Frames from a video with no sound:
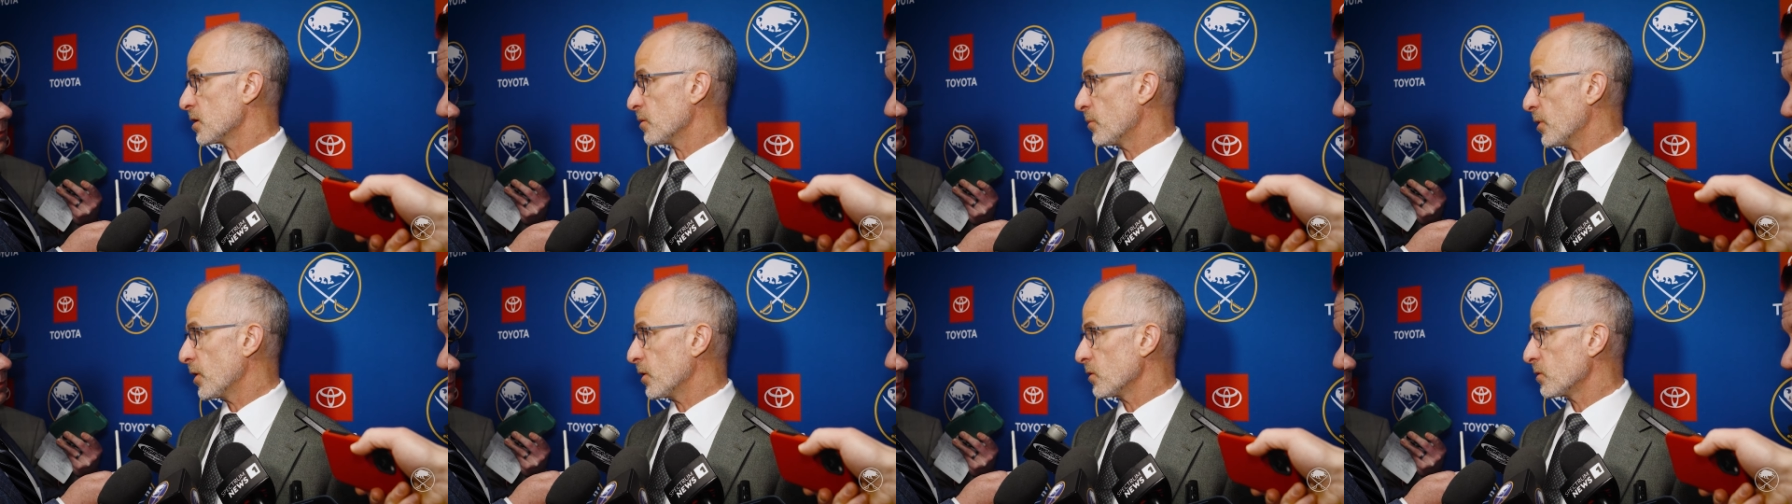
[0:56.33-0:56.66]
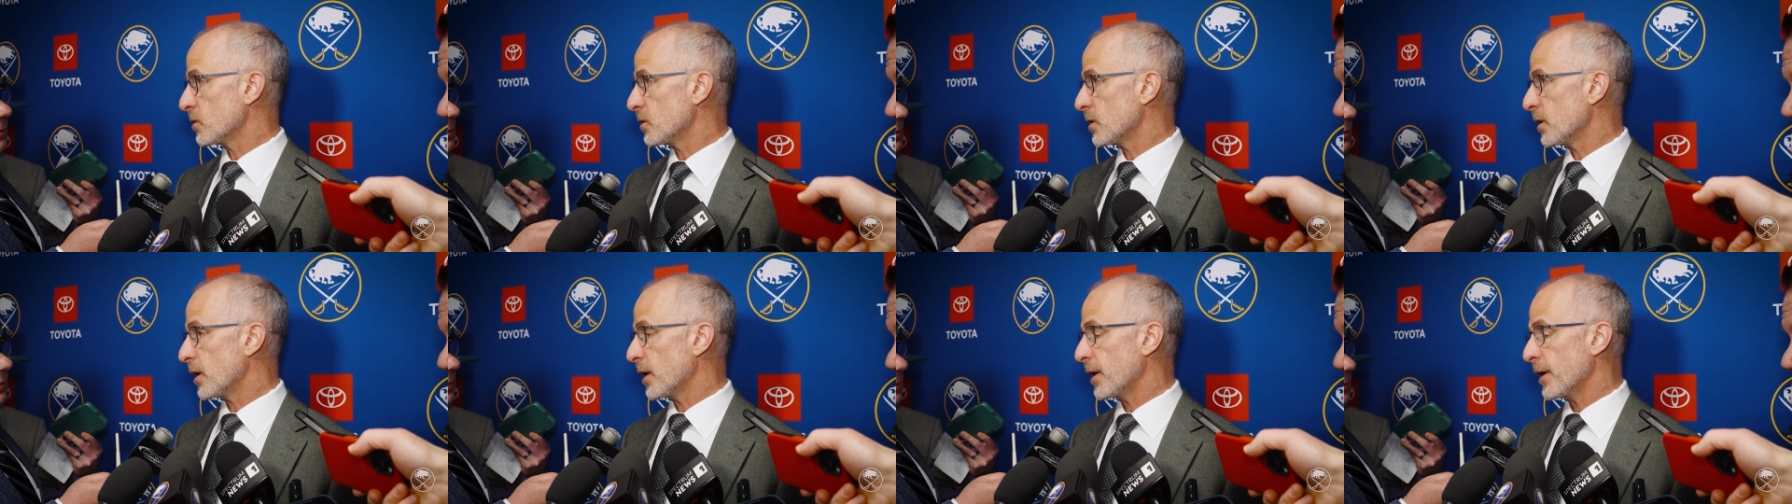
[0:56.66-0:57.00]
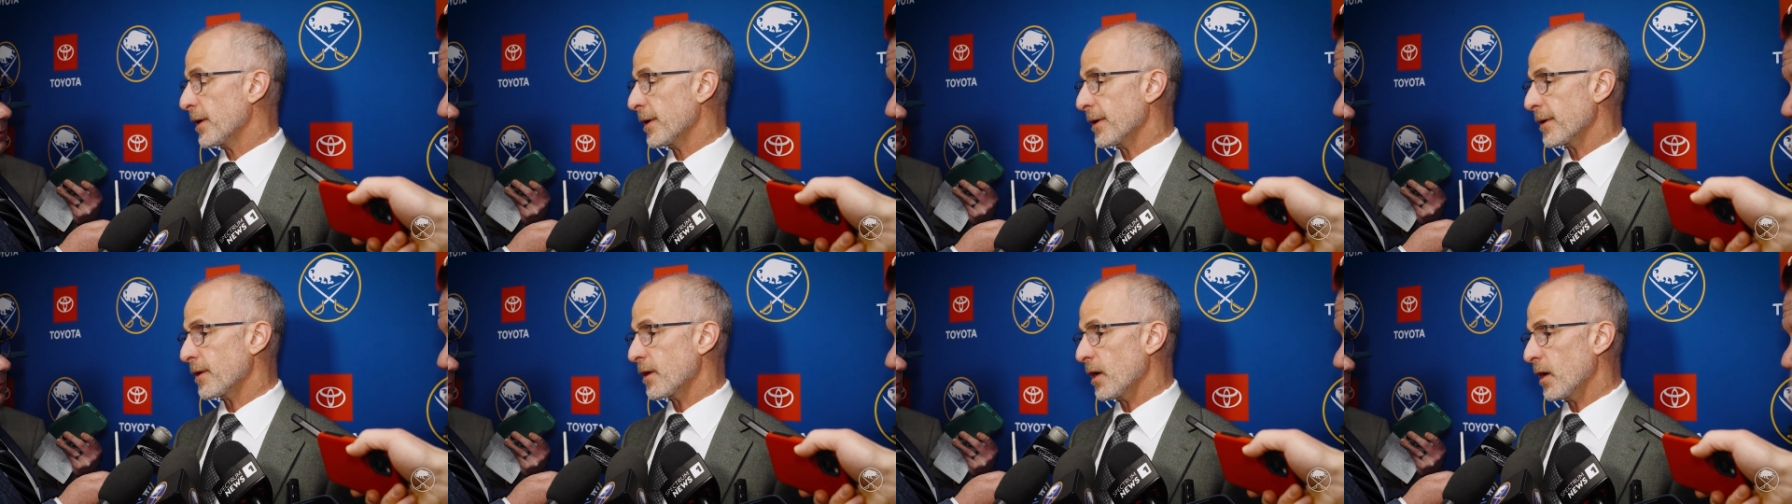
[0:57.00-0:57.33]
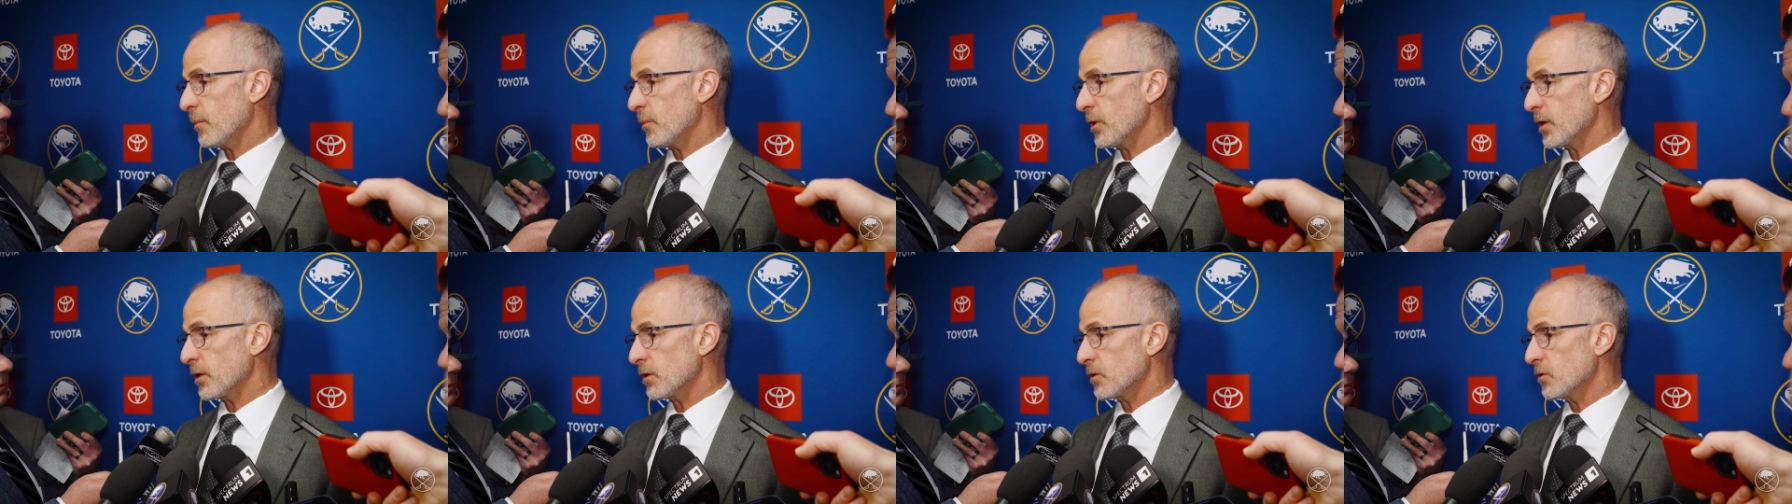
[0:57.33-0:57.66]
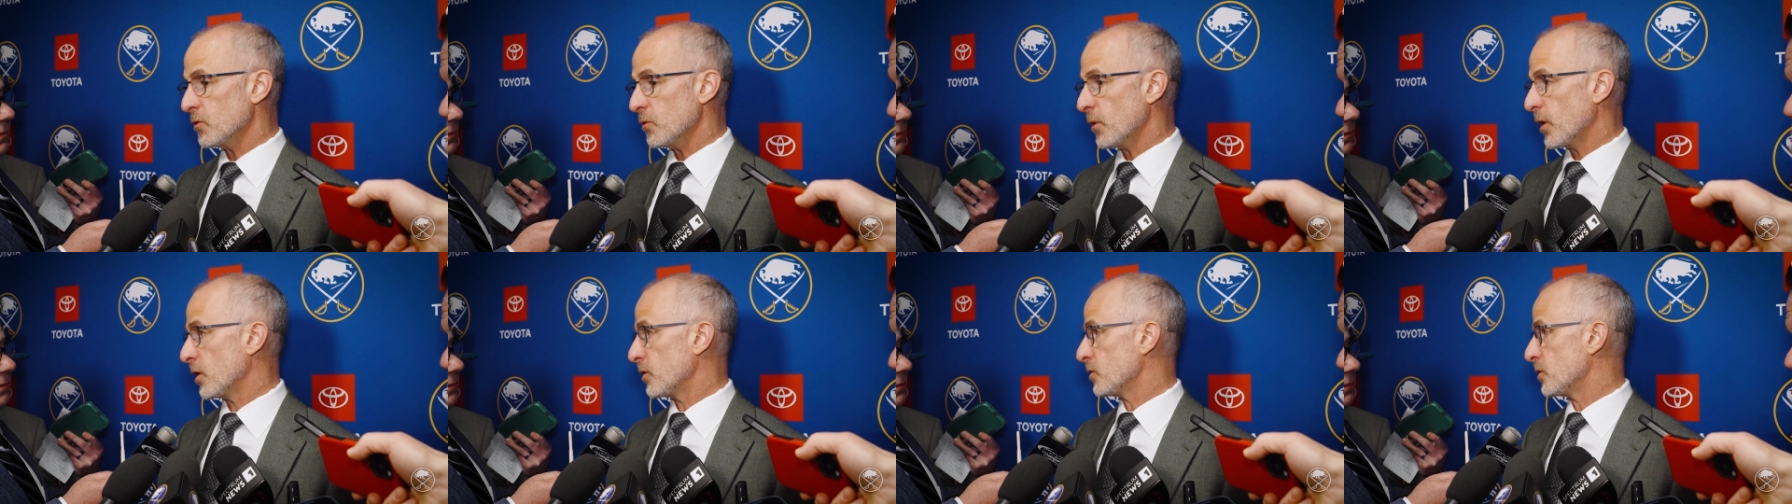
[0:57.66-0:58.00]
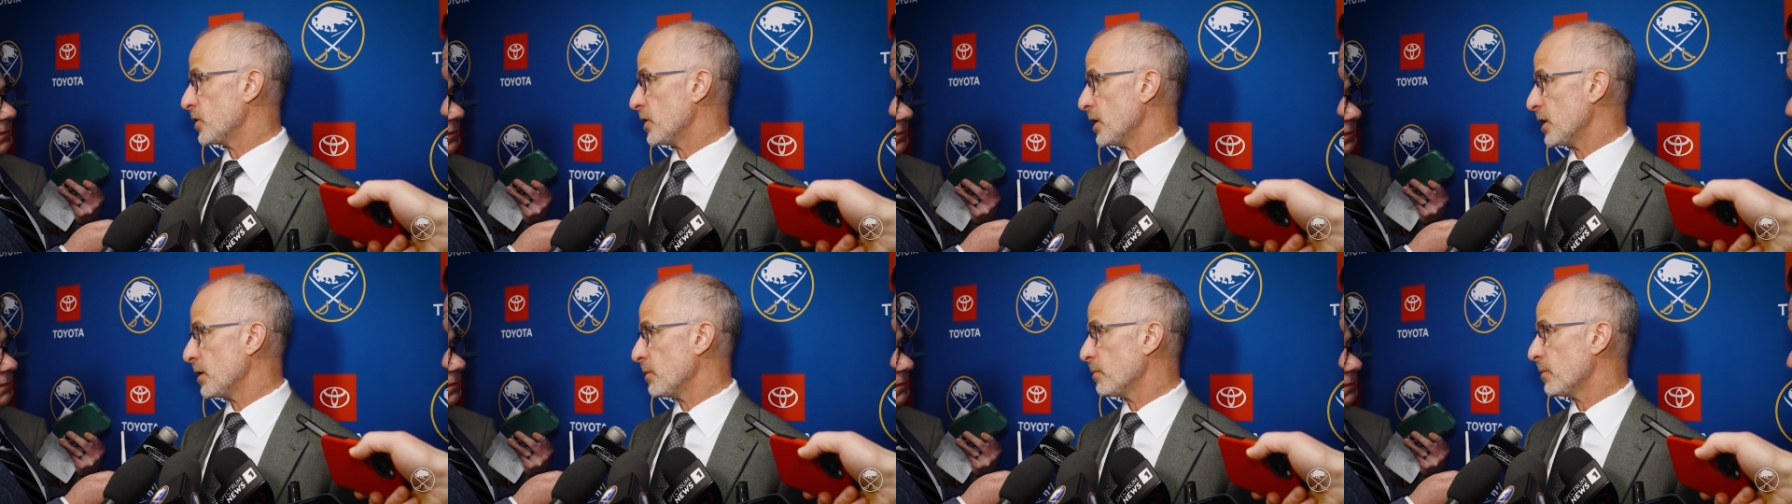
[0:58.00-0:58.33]
about coming to our
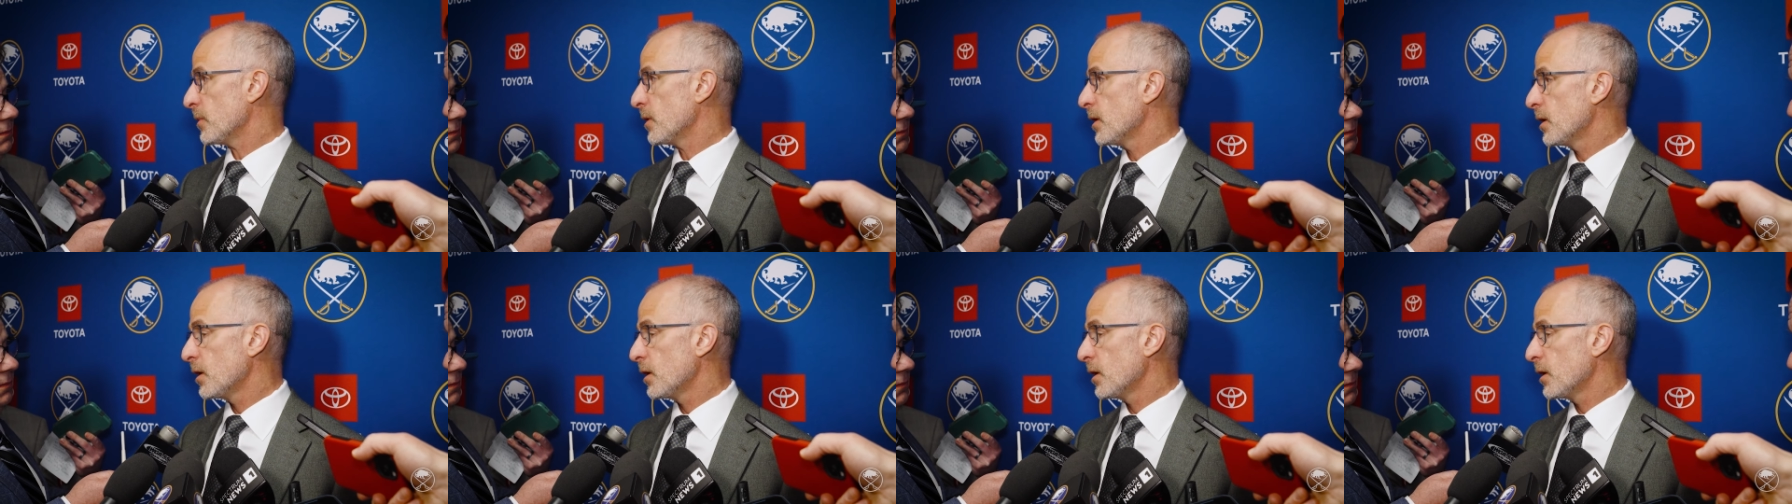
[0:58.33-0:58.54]
team.